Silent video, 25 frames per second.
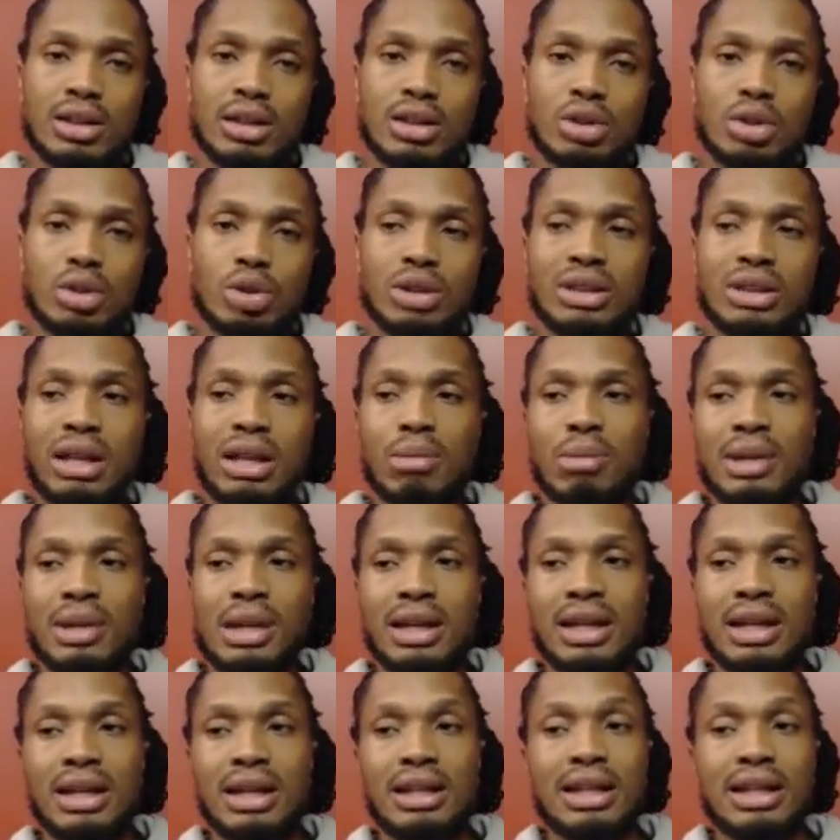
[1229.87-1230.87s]
So does that
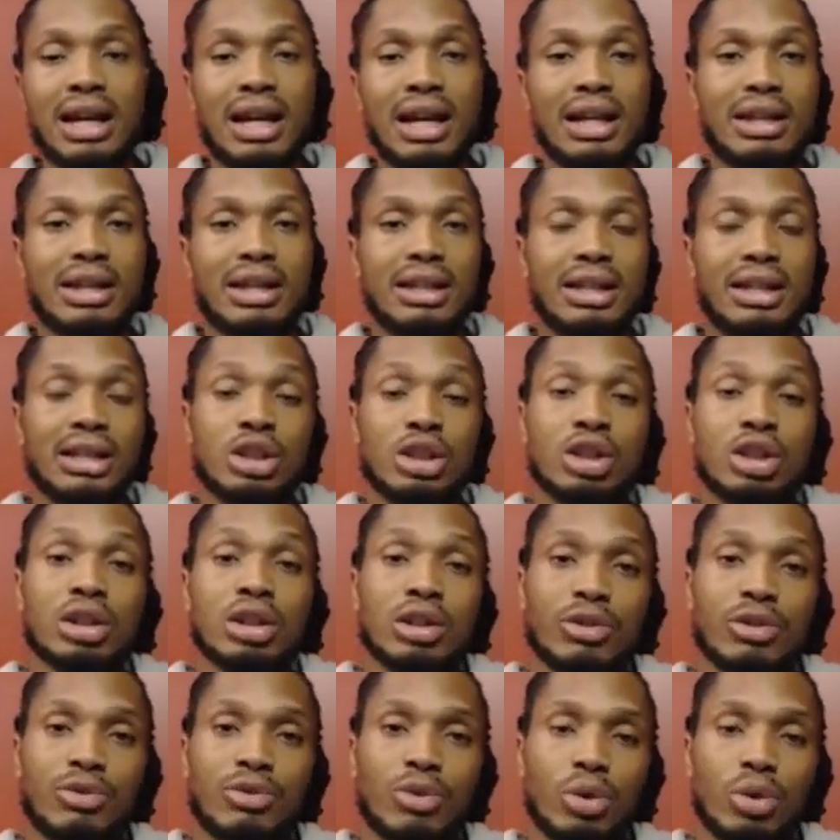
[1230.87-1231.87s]
mean that it's
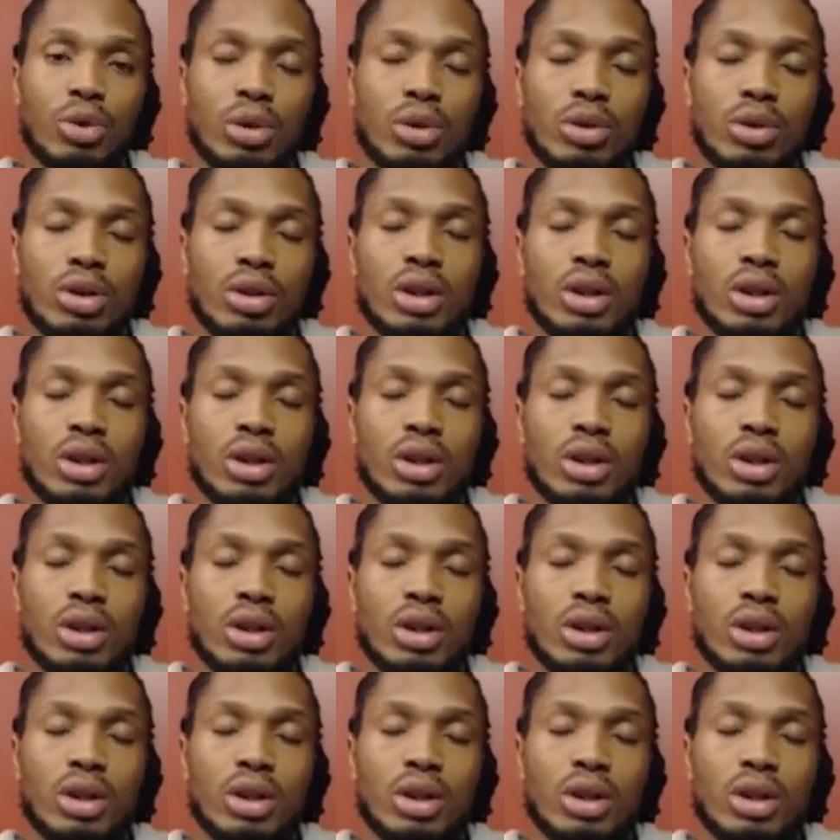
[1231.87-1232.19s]
good for you?